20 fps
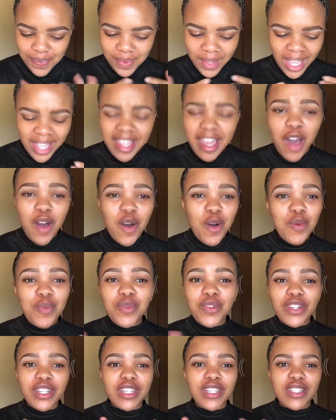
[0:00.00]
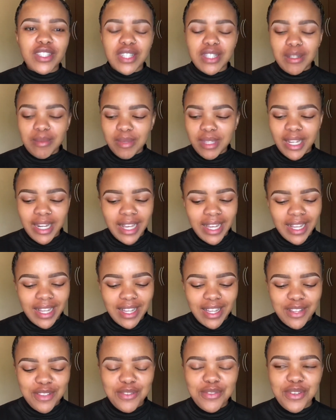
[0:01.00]
And yeah, hopefully it's gonna be like
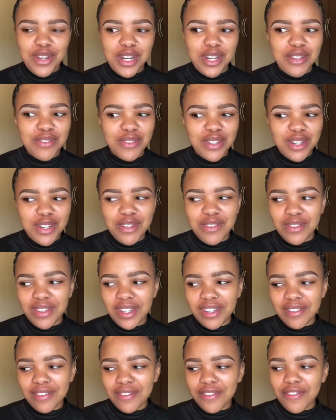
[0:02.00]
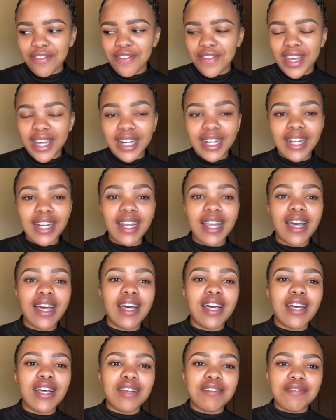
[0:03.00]
a very fun
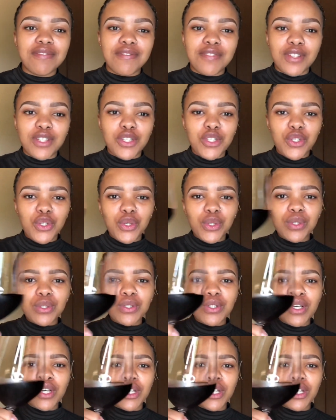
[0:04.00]
video.